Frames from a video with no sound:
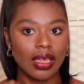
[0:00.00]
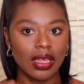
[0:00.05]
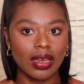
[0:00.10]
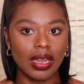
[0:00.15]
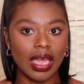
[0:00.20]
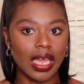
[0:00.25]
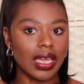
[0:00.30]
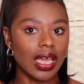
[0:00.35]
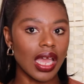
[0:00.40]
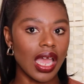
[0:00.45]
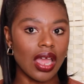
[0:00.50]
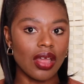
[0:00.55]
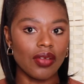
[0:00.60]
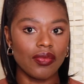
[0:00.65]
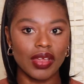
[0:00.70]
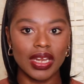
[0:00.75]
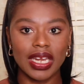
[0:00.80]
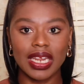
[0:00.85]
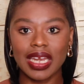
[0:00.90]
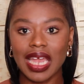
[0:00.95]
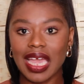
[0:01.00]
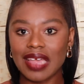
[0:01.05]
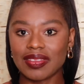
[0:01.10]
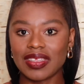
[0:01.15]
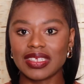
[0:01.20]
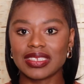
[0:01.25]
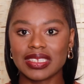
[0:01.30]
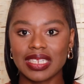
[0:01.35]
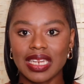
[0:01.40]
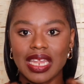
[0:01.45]
Like, I really like
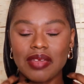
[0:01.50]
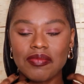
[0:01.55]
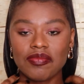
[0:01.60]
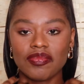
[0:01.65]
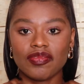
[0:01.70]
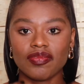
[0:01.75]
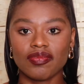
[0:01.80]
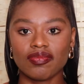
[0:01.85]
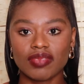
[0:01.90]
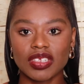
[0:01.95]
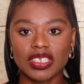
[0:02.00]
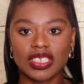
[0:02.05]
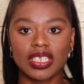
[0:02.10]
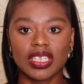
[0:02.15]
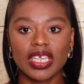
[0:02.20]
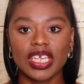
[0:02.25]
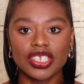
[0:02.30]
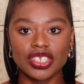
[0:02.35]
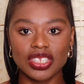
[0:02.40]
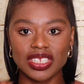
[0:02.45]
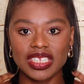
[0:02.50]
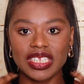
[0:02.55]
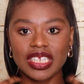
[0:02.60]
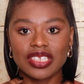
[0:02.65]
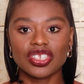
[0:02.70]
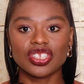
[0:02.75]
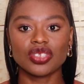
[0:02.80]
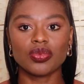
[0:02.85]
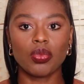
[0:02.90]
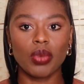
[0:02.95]
this length. It
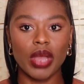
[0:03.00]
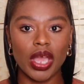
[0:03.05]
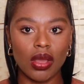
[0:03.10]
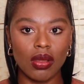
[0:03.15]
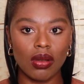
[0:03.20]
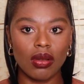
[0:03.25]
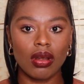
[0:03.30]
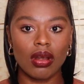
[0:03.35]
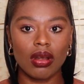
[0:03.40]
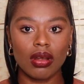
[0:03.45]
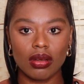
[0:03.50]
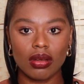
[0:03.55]
sits well,